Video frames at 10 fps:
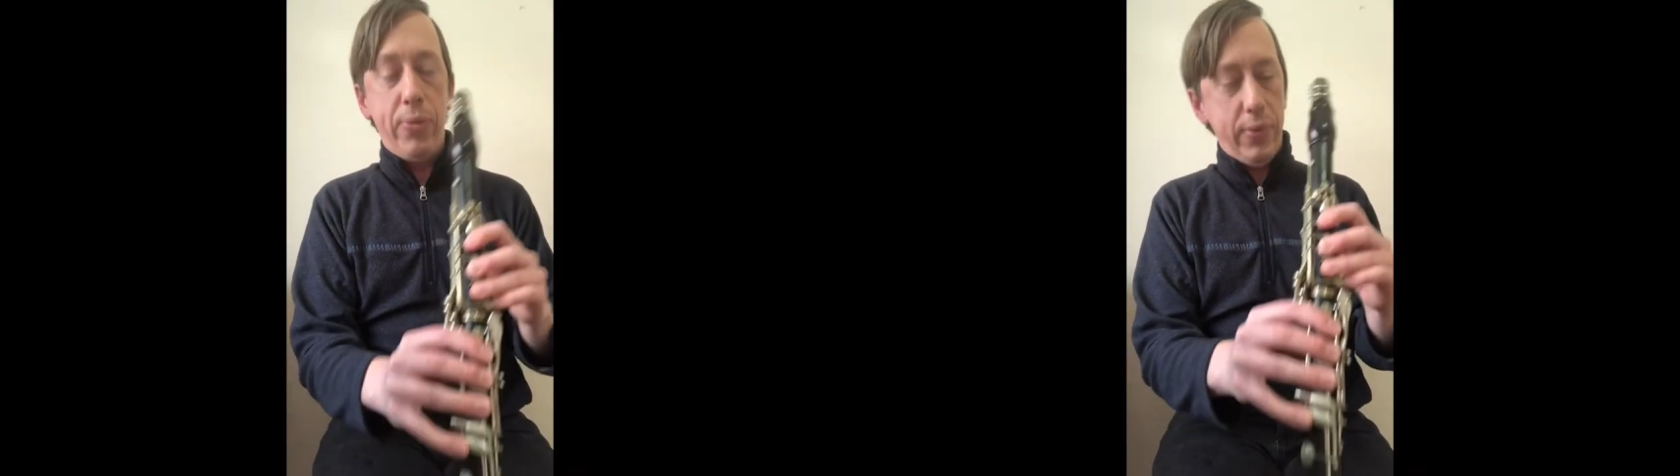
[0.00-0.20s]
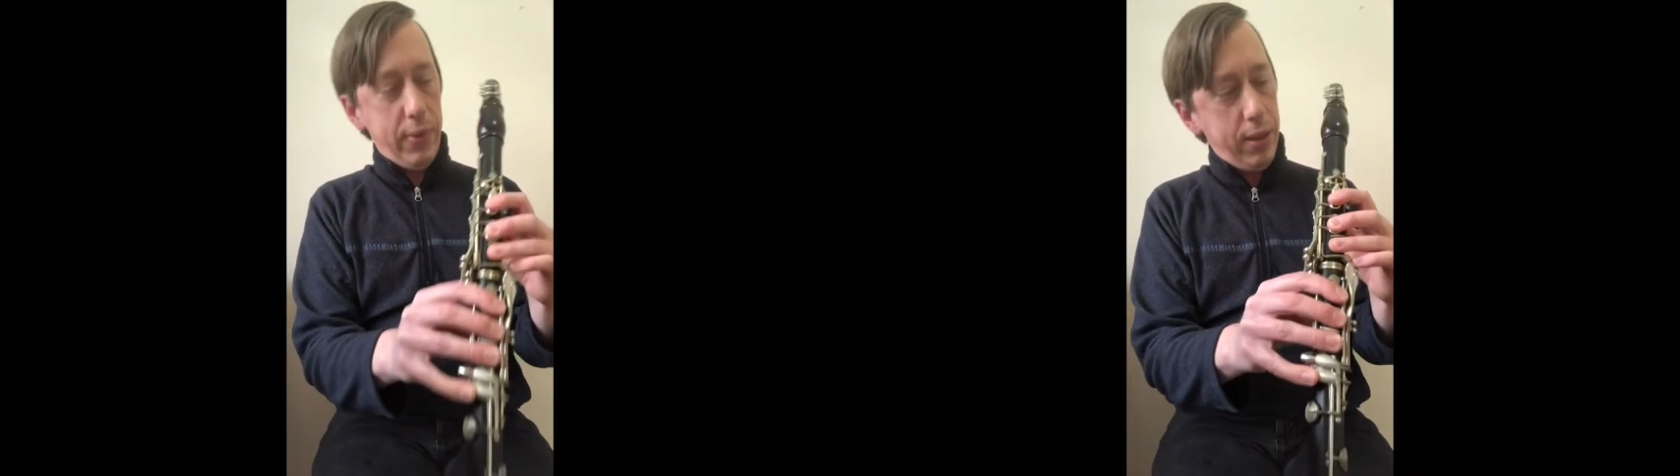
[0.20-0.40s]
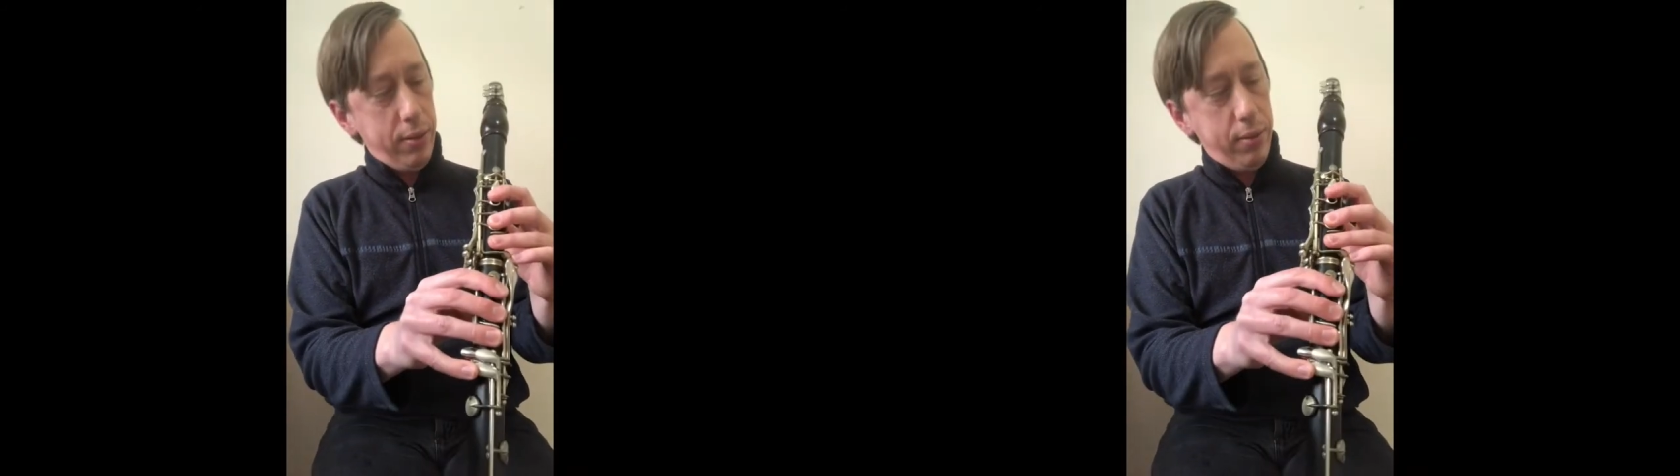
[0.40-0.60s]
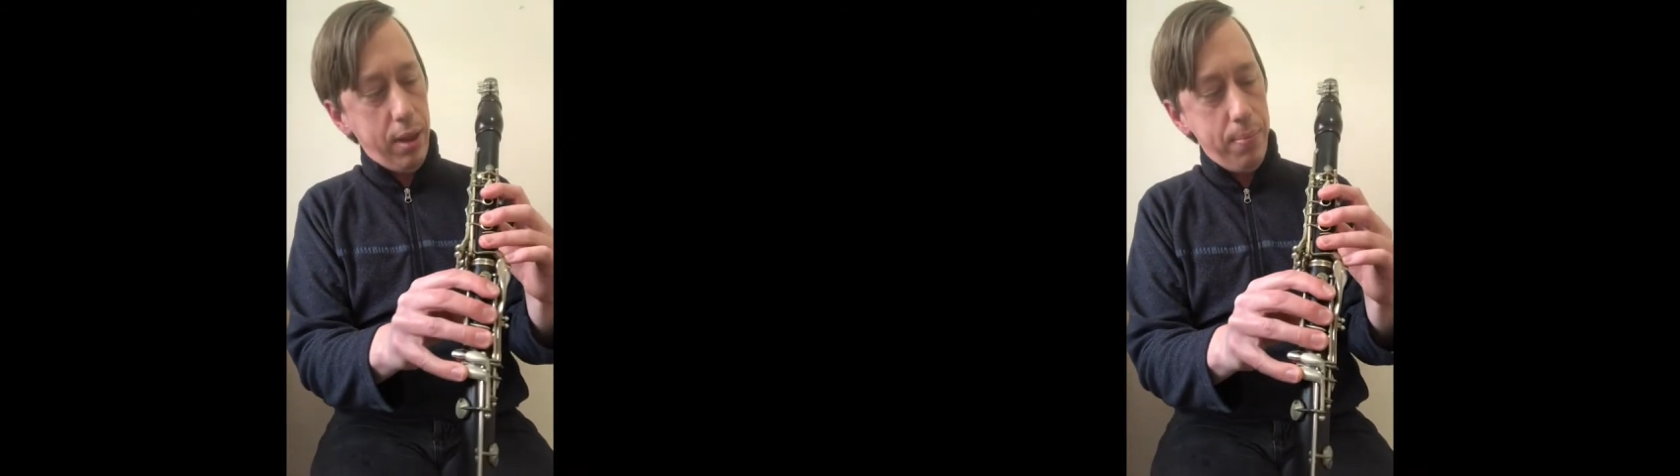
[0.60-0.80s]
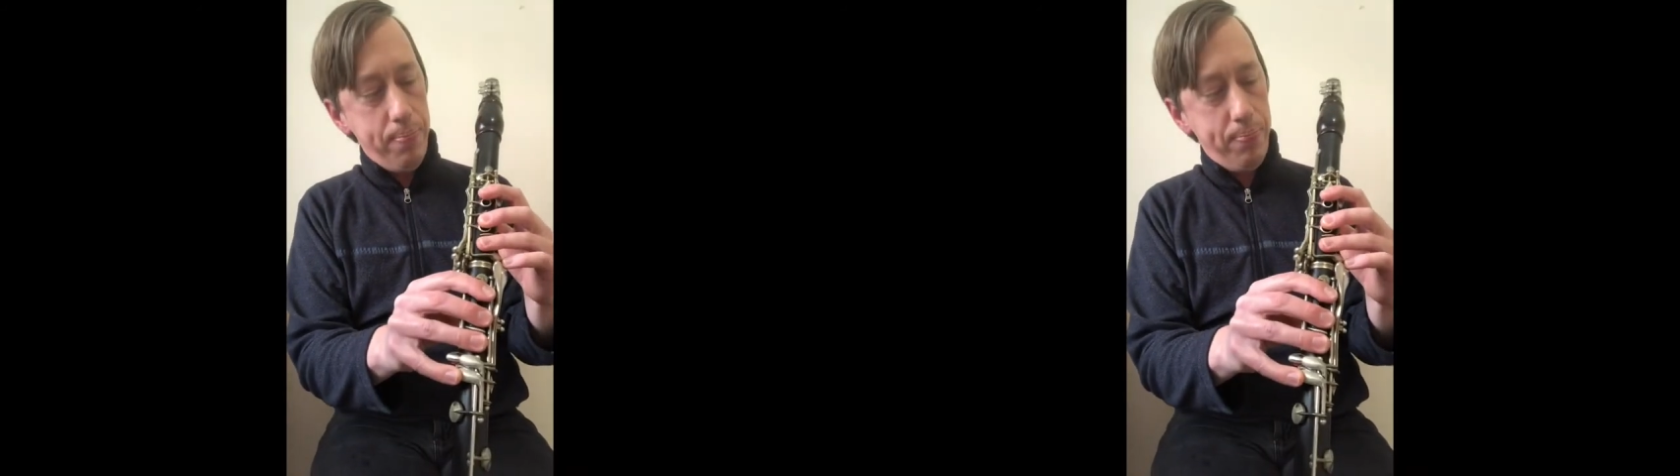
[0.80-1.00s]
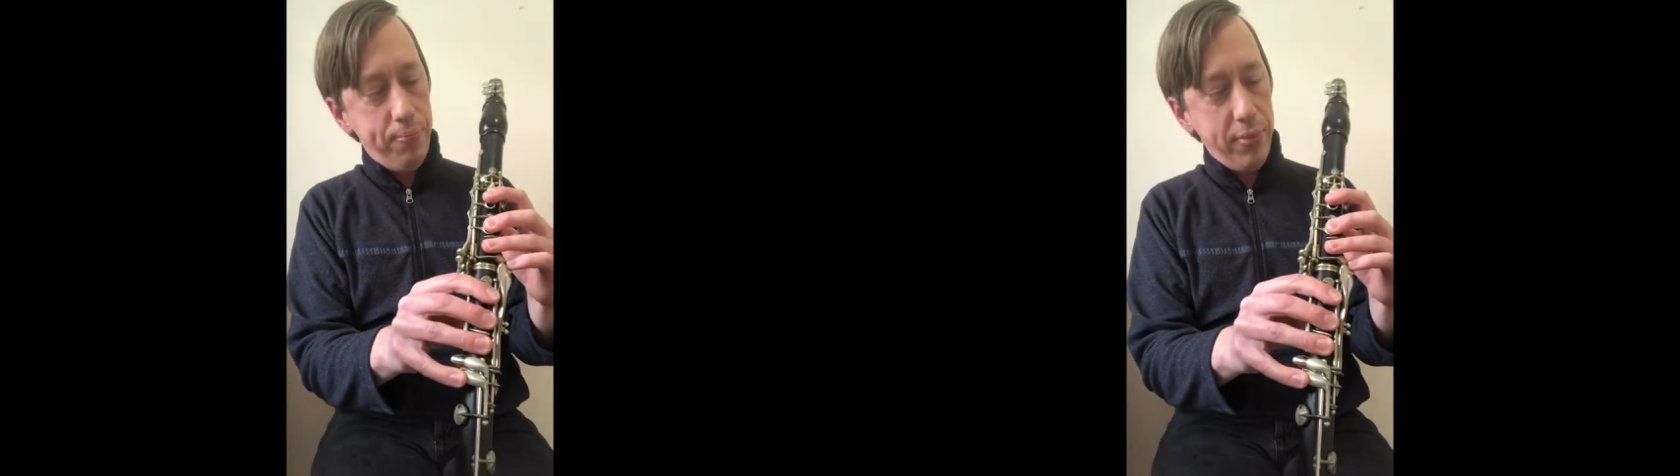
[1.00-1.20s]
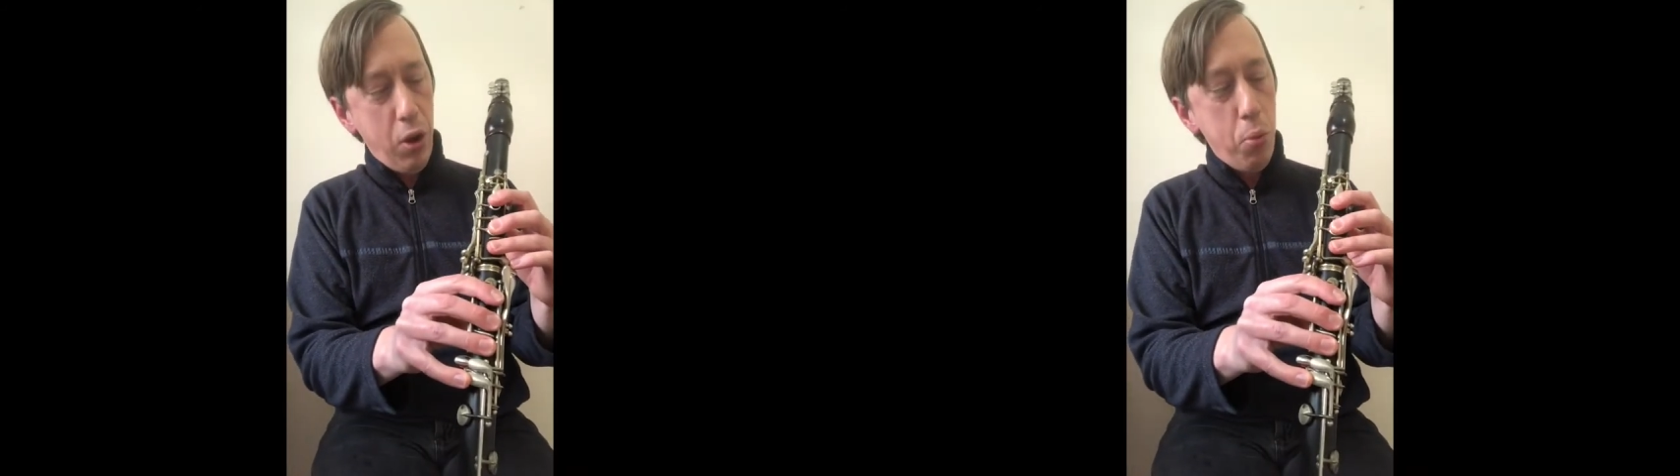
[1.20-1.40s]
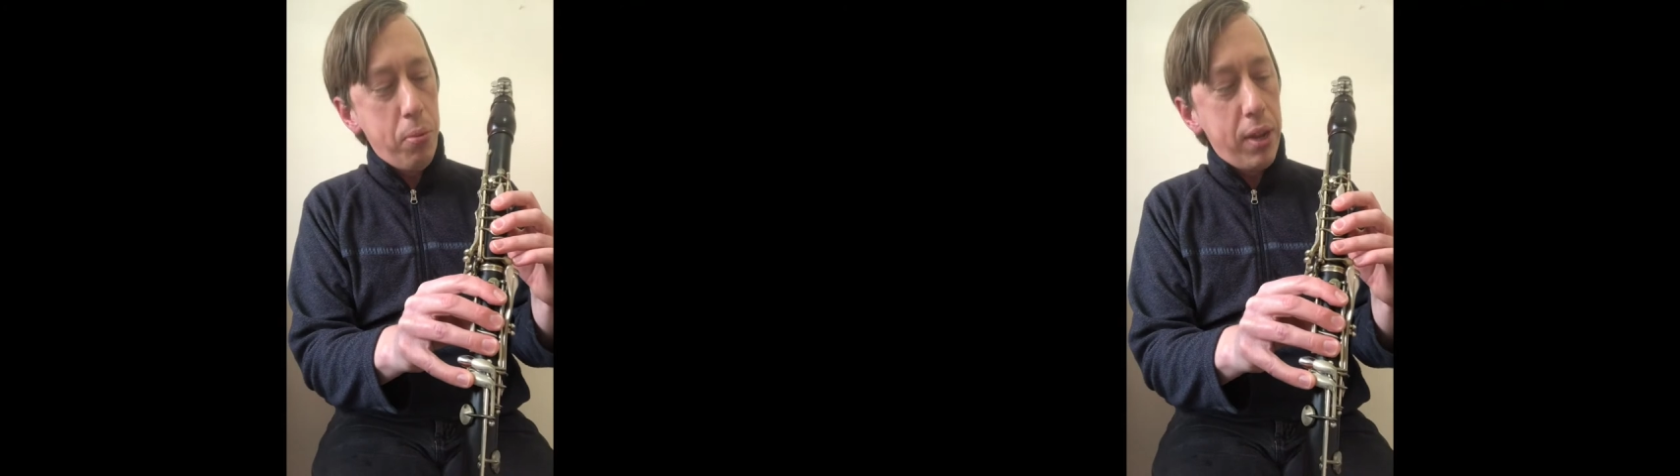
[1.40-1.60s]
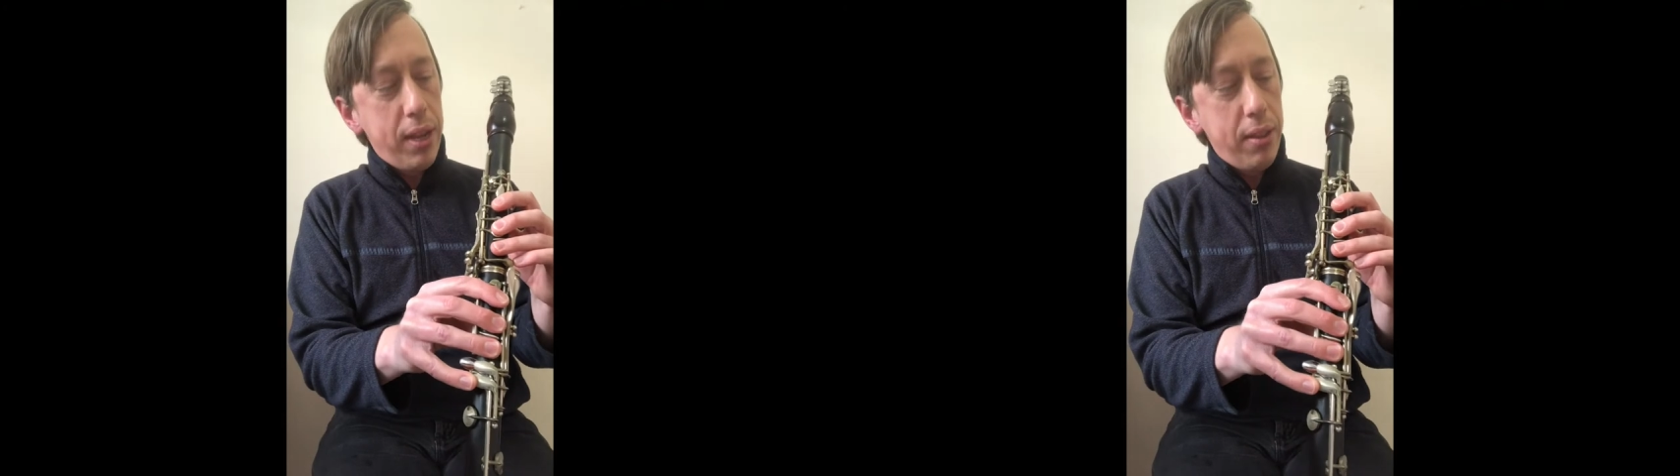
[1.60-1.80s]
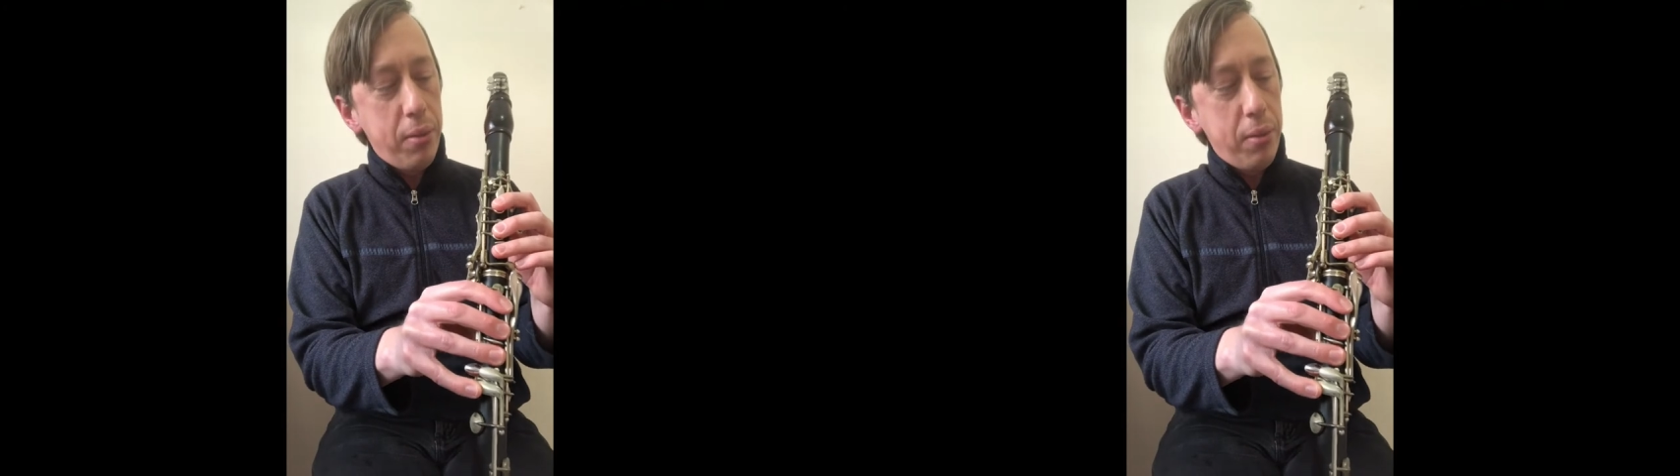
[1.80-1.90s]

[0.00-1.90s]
it's opening